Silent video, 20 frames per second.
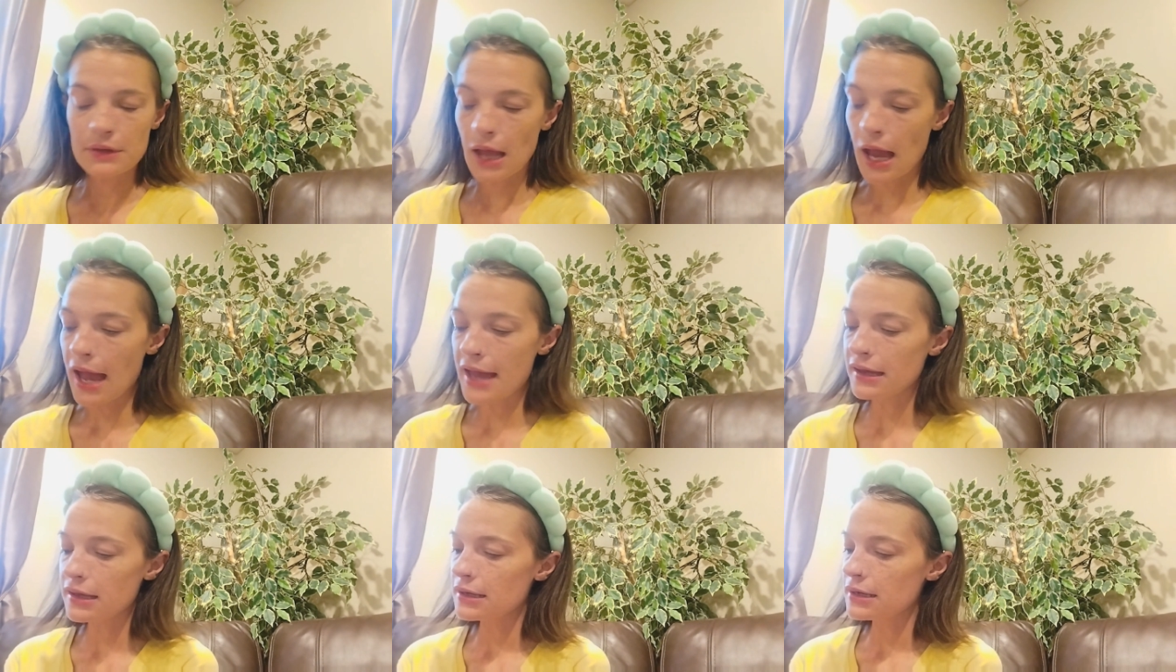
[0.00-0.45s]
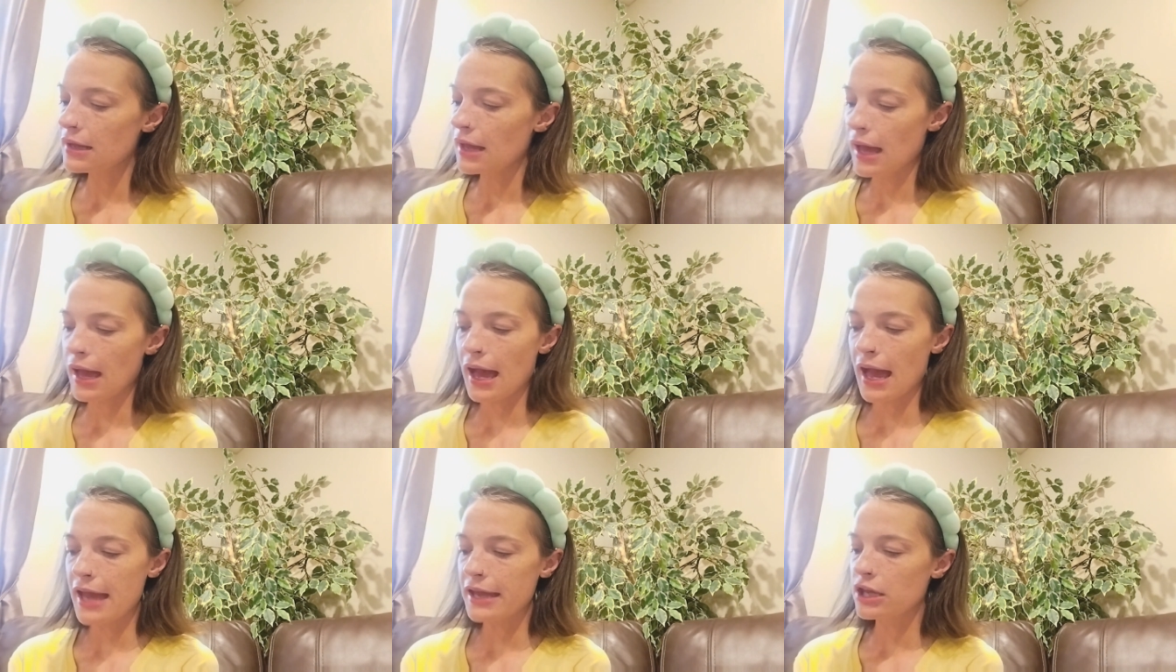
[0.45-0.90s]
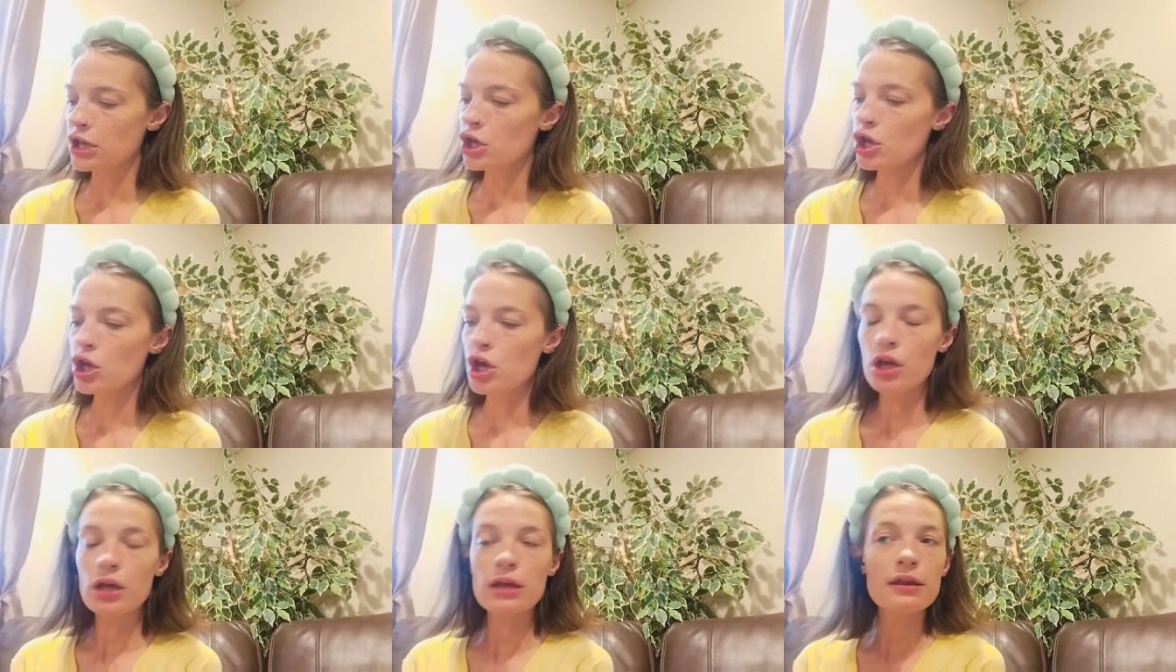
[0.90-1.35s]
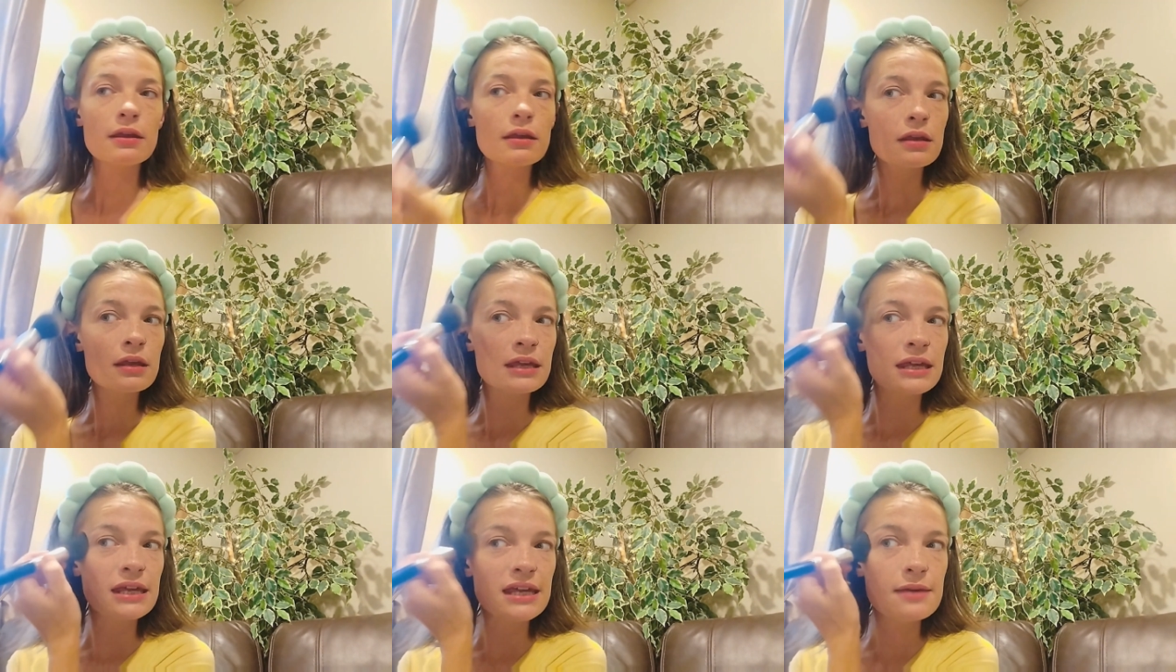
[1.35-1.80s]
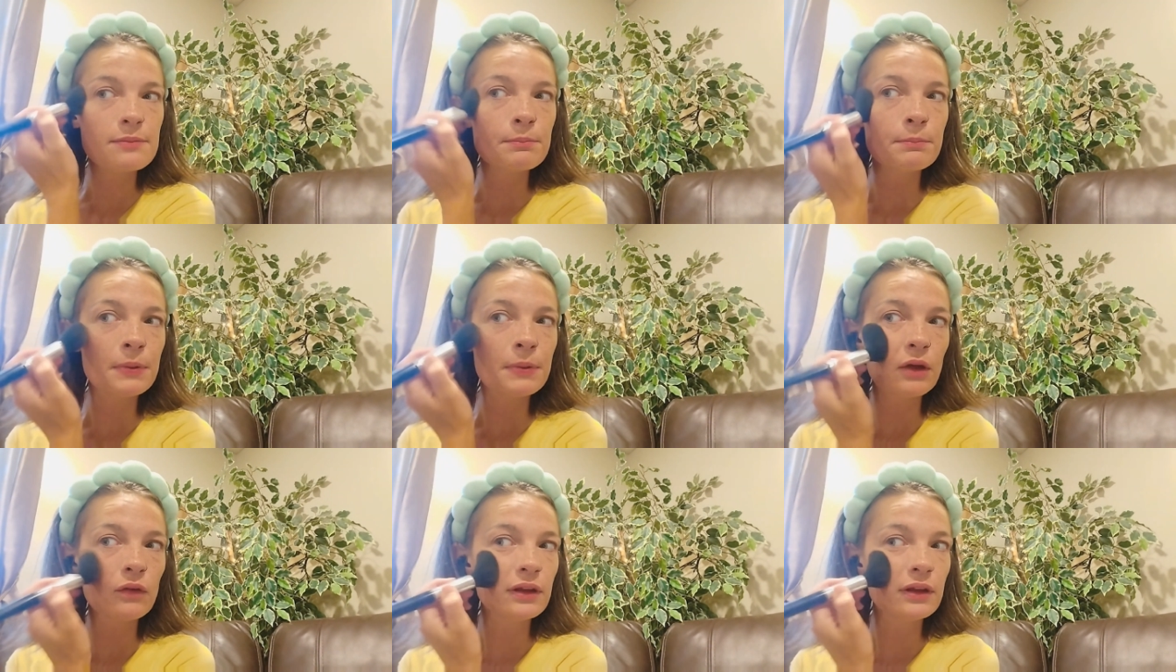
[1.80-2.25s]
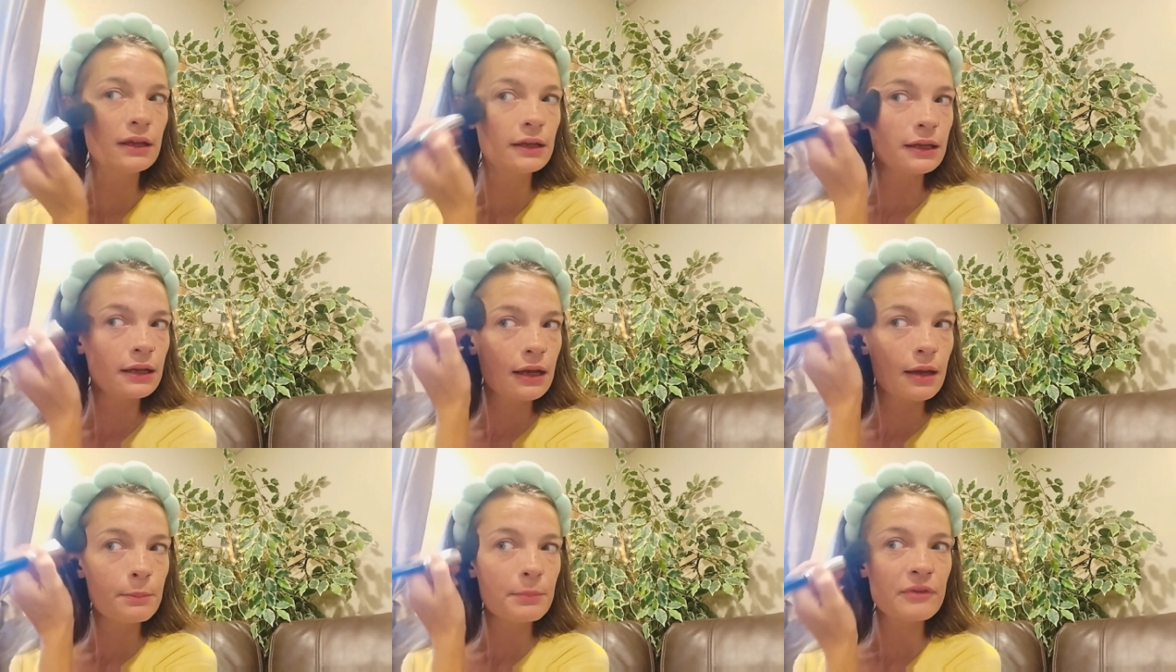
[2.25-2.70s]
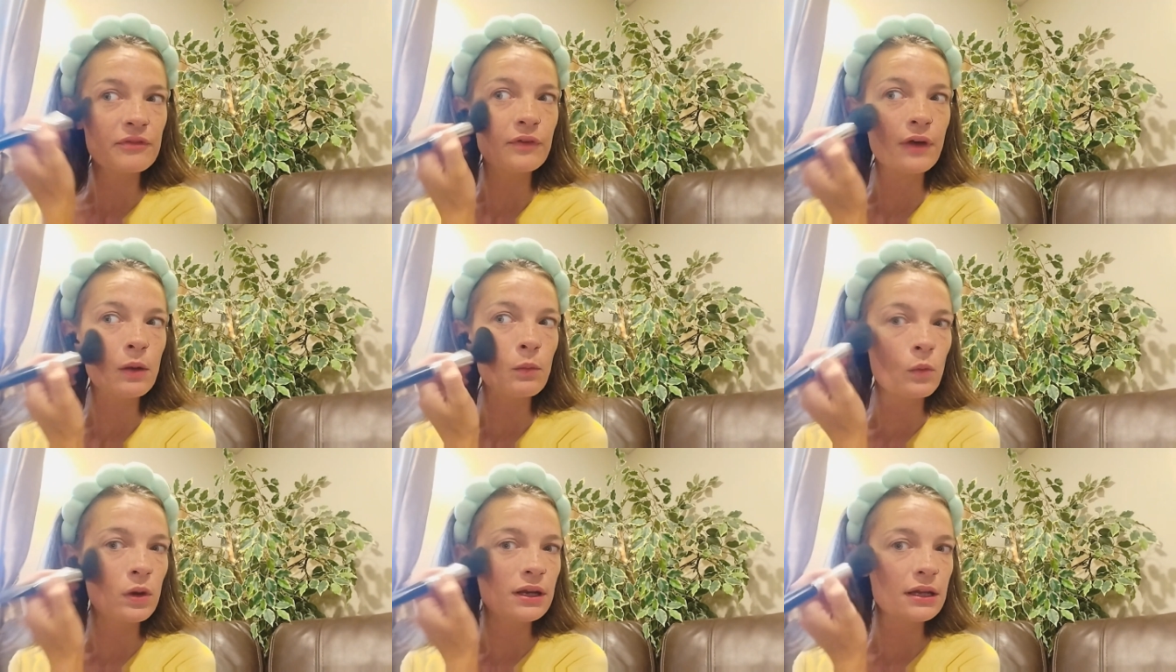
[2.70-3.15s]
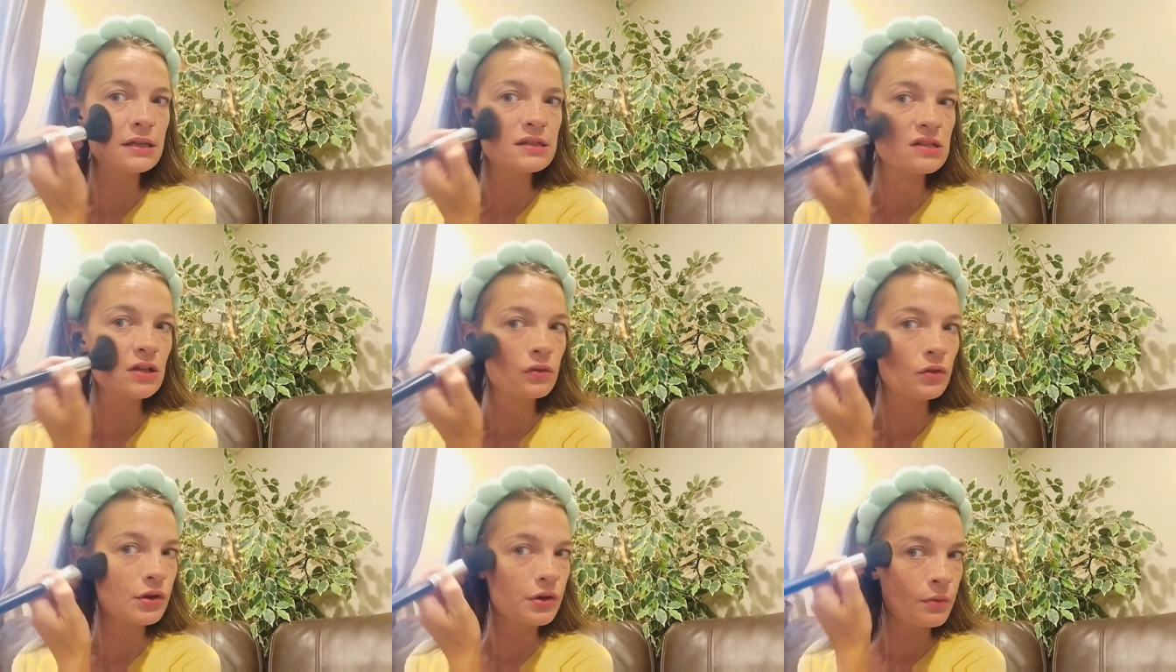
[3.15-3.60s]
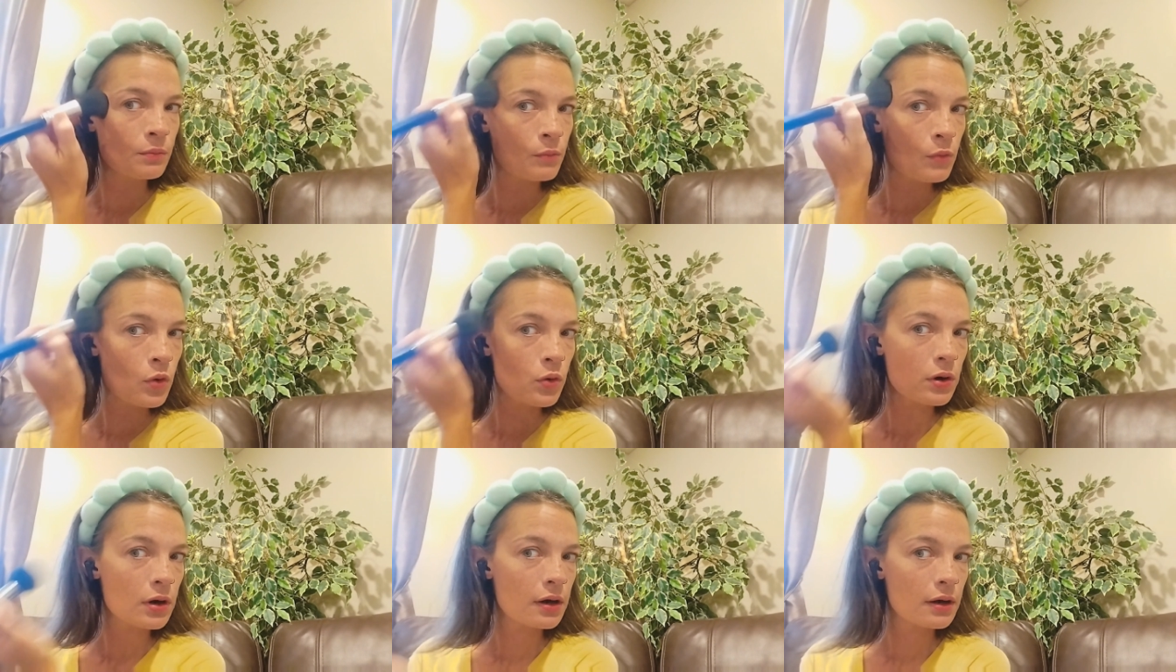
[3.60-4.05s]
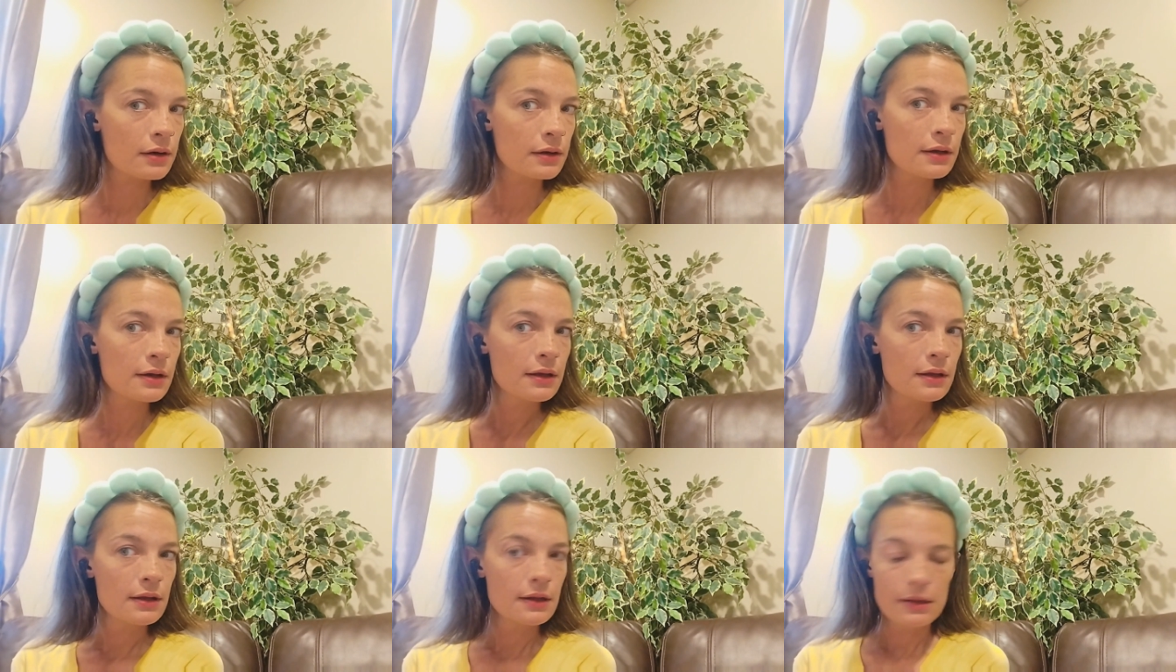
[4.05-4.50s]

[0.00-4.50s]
I can keep building it up if I want it to look more,